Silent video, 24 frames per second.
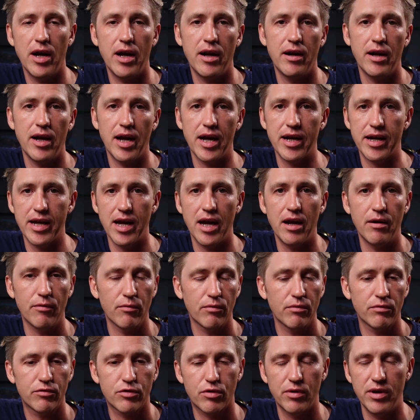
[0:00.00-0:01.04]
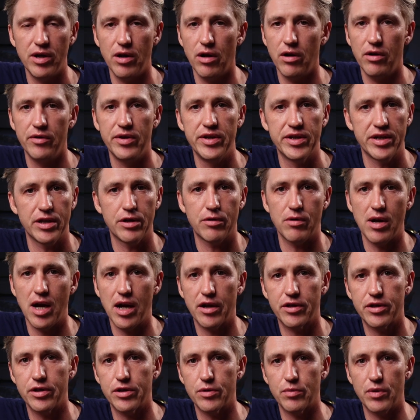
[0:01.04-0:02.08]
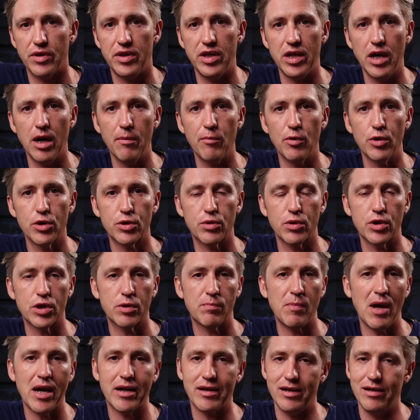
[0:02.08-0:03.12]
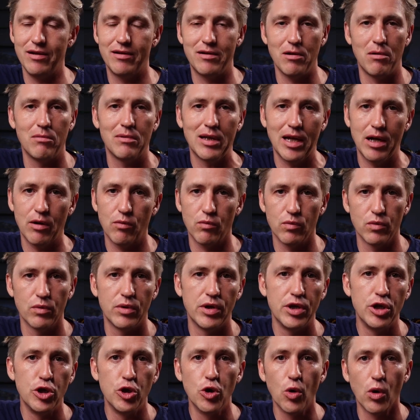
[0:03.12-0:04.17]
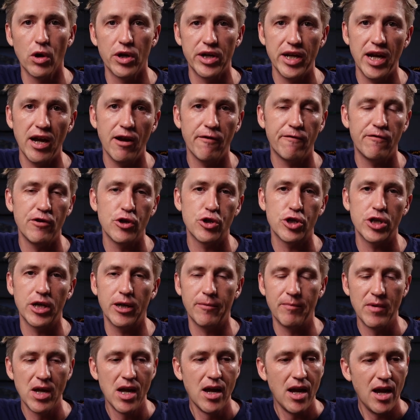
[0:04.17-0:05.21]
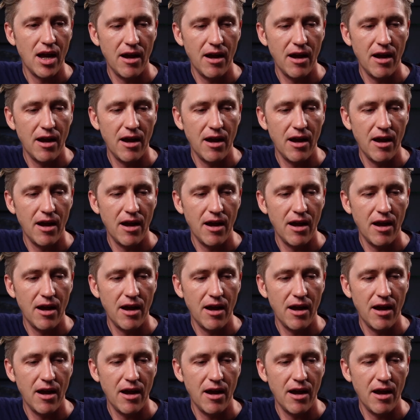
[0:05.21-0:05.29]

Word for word: And again, treat all these interactions with the utmost respect and don't let it ruin your day of fishing.